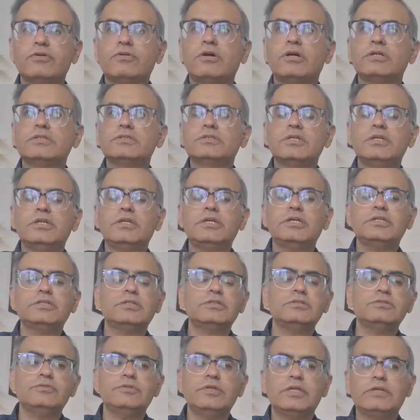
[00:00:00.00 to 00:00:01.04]

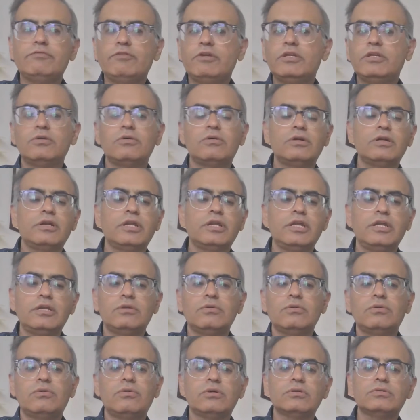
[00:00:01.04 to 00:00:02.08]
consultation, we don't need
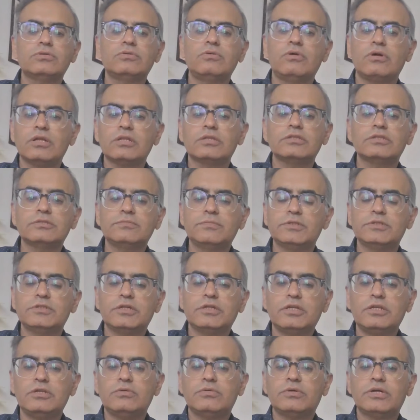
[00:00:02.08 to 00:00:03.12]
to go through all this.
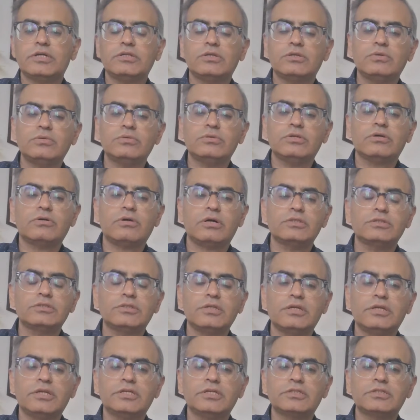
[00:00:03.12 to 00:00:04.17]
Basically, you can do the
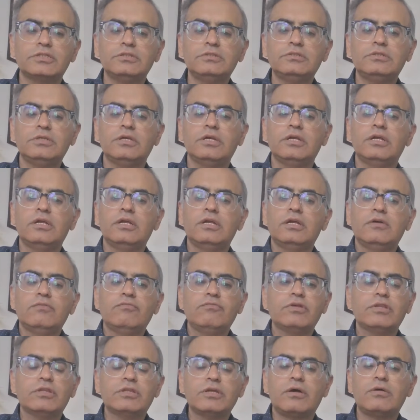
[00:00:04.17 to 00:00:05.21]
consultations
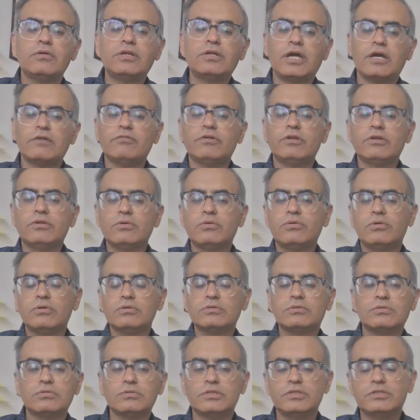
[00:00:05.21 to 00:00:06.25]
without having to go
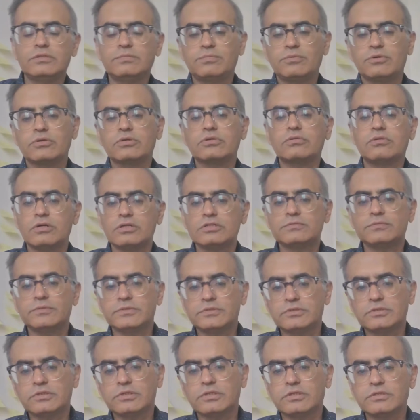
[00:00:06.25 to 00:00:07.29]
through this protocols.
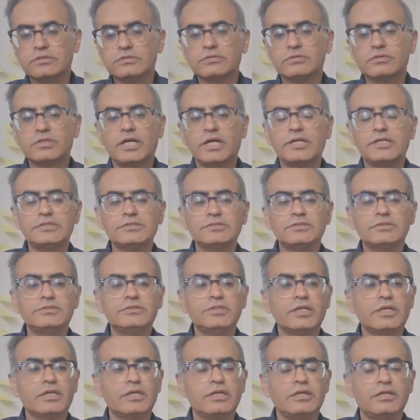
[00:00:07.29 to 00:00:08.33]
So that is the
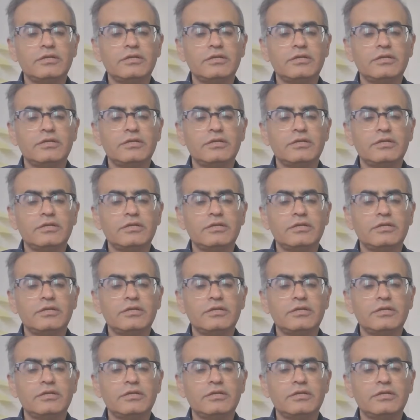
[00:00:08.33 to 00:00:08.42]
second